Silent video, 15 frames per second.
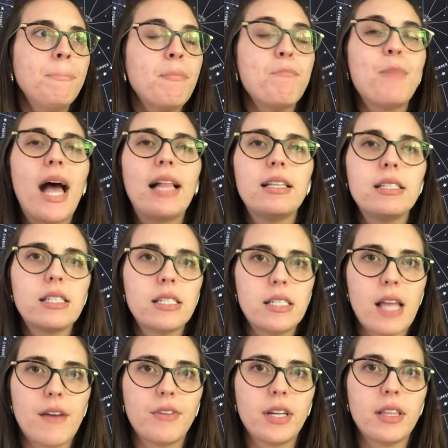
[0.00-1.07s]
balances
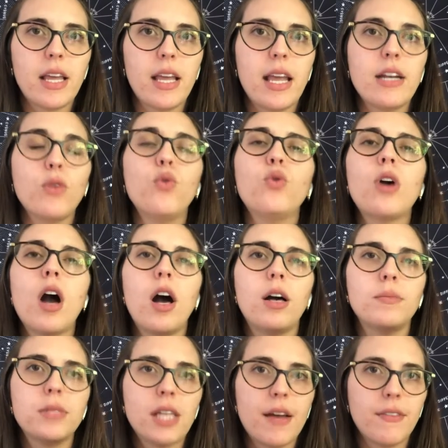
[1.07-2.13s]
everything and who
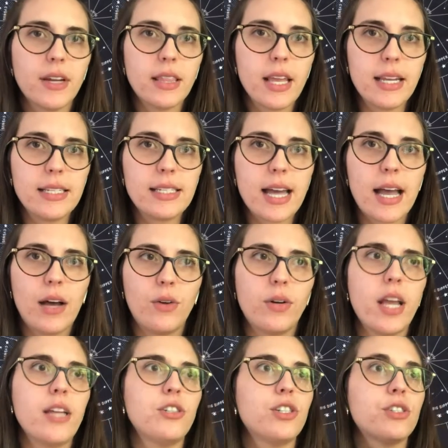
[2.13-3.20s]
calms everything down
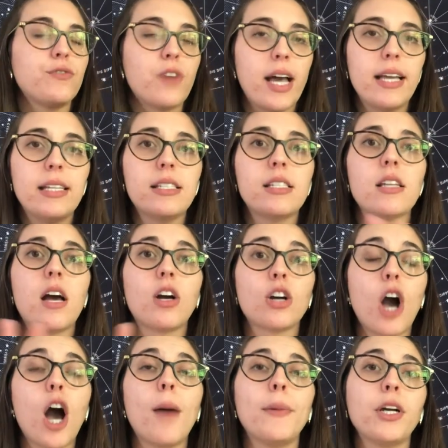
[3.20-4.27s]
and just finds a
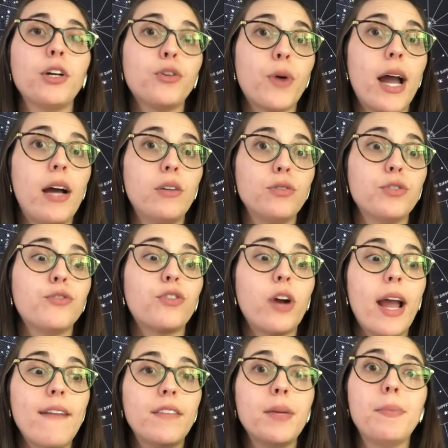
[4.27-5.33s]
common ground
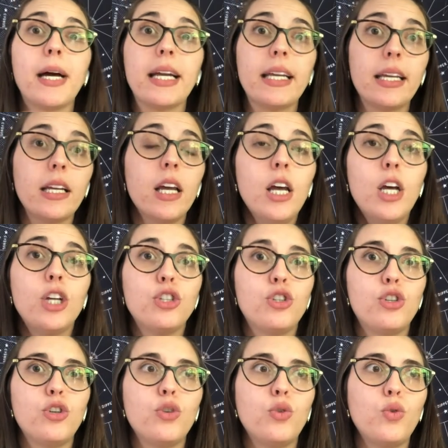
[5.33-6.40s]
for everybody
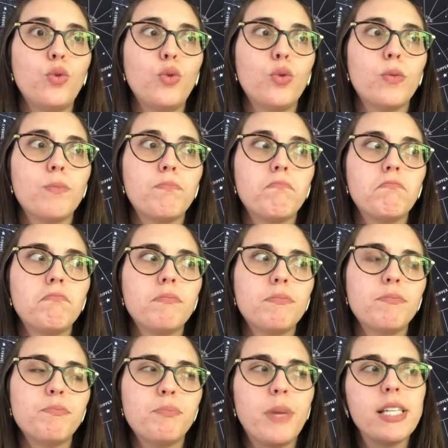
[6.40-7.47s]
to
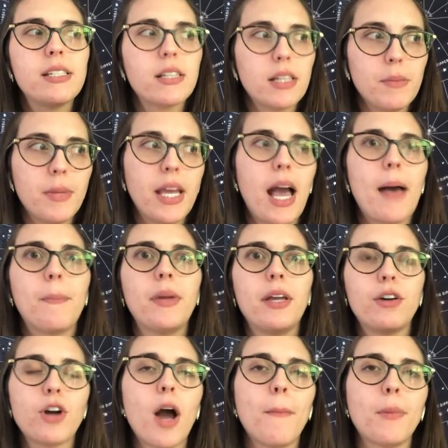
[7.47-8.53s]
basically be happy
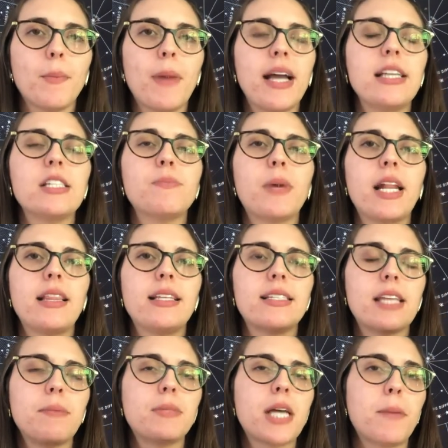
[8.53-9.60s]
and compromise, but at the
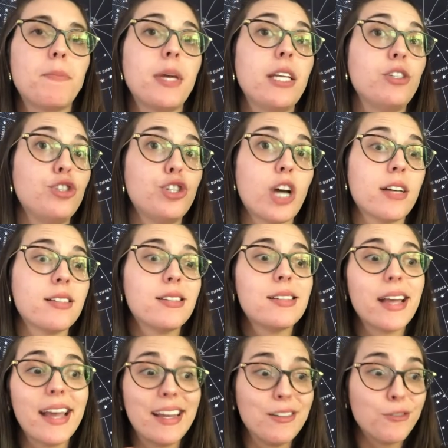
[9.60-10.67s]
same time being just
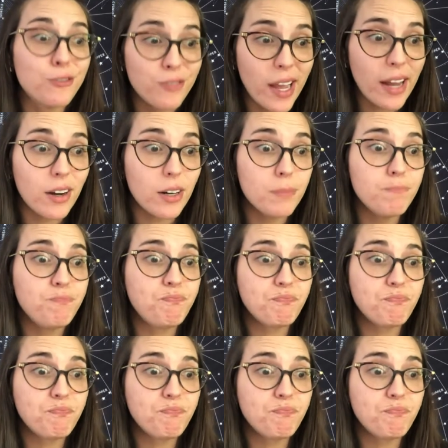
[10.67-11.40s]
and fair.